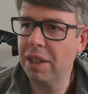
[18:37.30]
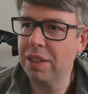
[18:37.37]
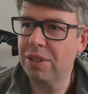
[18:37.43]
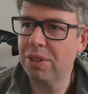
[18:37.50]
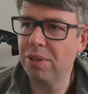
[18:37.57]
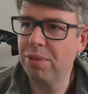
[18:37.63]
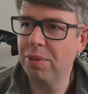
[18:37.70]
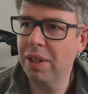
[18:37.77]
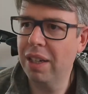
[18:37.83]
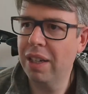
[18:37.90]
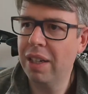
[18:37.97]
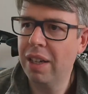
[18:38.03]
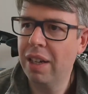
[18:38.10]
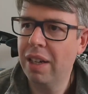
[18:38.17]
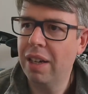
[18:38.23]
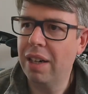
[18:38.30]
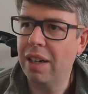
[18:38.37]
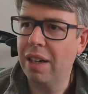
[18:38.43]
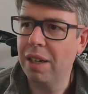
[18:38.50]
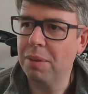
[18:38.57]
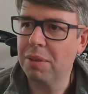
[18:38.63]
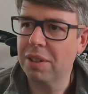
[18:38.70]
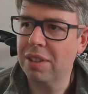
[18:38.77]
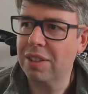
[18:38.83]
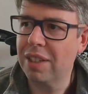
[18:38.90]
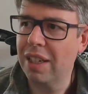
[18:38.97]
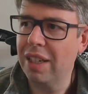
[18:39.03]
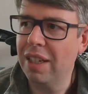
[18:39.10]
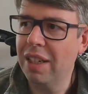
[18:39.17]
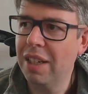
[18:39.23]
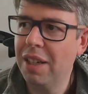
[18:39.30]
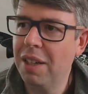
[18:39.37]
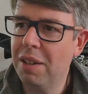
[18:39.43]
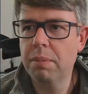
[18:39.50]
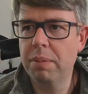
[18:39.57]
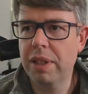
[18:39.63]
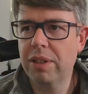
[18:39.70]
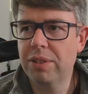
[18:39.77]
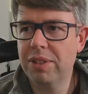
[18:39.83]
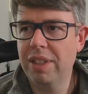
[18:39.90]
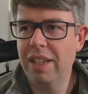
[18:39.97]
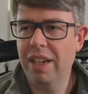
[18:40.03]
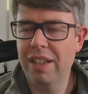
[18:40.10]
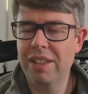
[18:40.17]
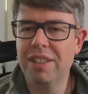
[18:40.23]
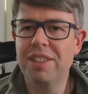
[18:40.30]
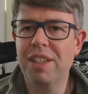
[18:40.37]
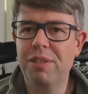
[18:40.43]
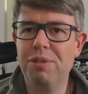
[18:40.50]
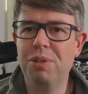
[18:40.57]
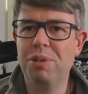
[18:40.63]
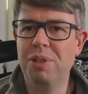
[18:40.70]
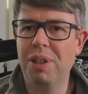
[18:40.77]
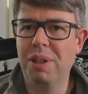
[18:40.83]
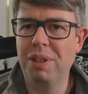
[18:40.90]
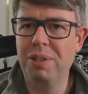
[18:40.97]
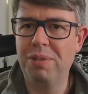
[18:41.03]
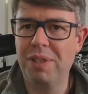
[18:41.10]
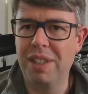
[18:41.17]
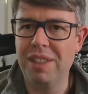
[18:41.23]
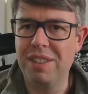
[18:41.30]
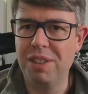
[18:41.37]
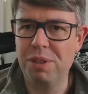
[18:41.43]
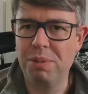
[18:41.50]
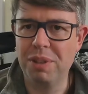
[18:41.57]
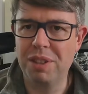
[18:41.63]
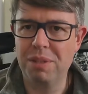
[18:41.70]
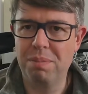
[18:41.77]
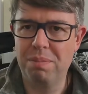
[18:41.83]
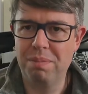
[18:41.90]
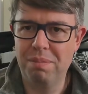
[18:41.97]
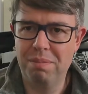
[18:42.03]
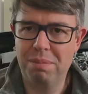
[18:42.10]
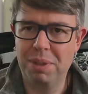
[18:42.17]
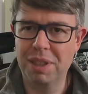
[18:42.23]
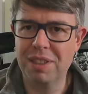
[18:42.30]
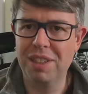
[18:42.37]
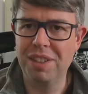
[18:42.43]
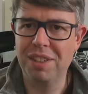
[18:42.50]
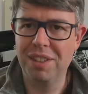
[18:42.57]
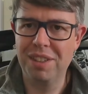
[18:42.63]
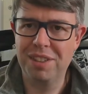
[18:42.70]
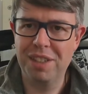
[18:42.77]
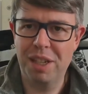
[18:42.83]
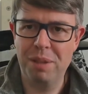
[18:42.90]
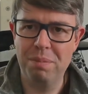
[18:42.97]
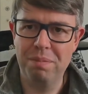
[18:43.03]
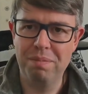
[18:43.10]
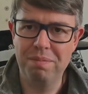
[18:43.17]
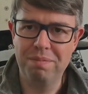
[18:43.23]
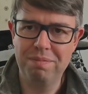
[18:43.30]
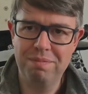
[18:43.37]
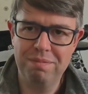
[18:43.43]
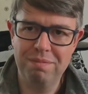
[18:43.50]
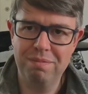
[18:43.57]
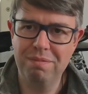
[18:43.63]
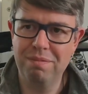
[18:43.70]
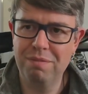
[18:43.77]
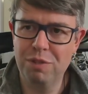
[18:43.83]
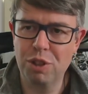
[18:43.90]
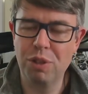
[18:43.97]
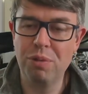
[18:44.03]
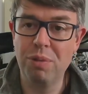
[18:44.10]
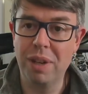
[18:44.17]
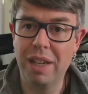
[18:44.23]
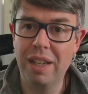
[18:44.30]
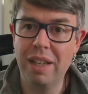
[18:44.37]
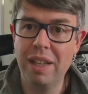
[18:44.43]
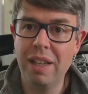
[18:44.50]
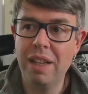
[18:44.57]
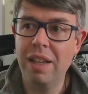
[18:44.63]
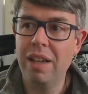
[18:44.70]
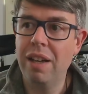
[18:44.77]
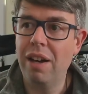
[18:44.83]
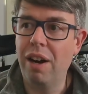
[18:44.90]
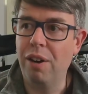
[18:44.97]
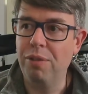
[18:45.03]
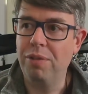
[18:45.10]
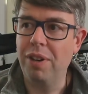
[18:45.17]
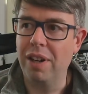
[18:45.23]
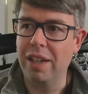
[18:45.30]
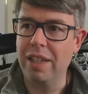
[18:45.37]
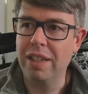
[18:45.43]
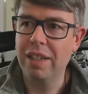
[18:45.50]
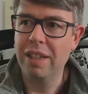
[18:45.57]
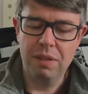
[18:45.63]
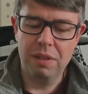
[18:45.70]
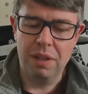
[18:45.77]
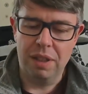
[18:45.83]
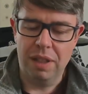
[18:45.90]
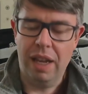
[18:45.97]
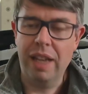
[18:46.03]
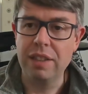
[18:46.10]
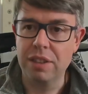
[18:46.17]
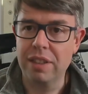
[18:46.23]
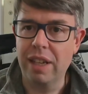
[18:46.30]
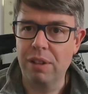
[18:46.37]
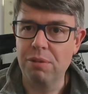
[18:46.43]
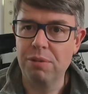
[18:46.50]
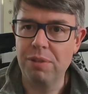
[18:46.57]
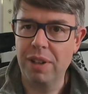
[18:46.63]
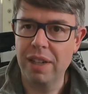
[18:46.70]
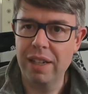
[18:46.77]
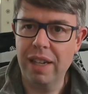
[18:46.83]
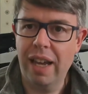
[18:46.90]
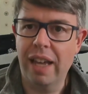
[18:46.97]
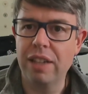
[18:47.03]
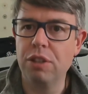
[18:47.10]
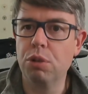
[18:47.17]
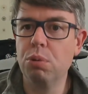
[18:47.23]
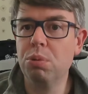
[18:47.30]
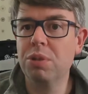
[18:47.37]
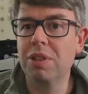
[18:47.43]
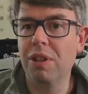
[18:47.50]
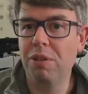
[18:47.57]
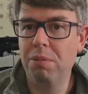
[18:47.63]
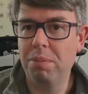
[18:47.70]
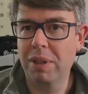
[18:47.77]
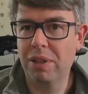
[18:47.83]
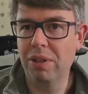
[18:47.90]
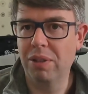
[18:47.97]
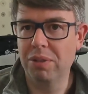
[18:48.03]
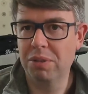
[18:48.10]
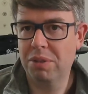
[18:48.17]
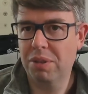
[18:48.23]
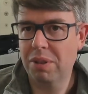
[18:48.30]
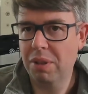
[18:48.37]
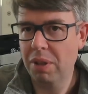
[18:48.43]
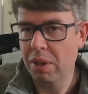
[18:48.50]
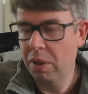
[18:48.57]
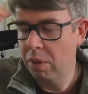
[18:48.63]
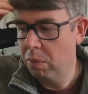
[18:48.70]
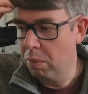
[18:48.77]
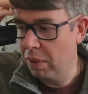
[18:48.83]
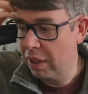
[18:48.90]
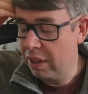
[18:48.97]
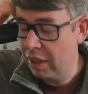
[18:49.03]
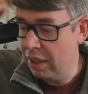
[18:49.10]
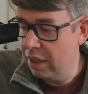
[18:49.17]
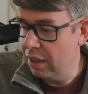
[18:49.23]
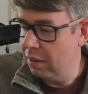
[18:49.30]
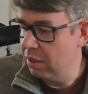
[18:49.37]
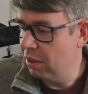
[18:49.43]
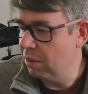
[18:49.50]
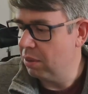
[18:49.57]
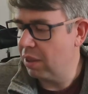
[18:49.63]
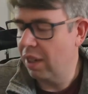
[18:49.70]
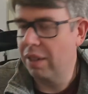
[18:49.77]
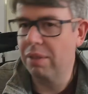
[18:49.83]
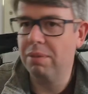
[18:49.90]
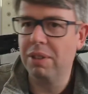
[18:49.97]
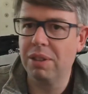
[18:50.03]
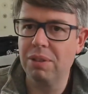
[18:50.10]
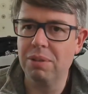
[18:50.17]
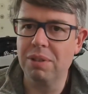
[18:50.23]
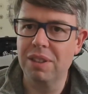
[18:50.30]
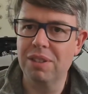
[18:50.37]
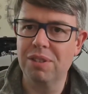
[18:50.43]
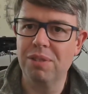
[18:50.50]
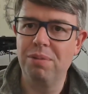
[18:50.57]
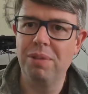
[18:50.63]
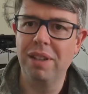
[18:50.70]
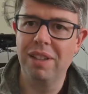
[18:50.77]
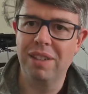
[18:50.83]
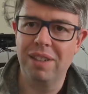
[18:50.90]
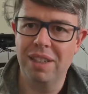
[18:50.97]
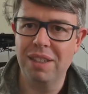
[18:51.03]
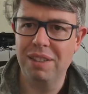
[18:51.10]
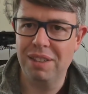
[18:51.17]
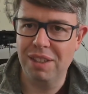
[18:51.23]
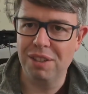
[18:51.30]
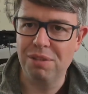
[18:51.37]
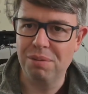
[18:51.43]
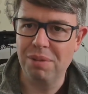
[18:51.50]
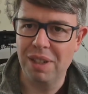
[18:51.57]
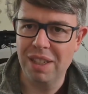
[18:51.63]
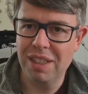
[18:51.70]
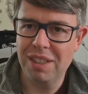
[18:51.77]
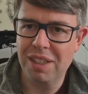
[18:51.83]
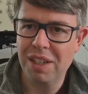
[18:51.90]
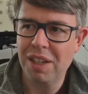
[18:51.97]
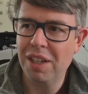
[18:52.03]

software. I'm going to say, because the other 7 audio interfaces, which are plugged into the same software, are fine and sound fine. And also because when I use other recording software that I didn't write,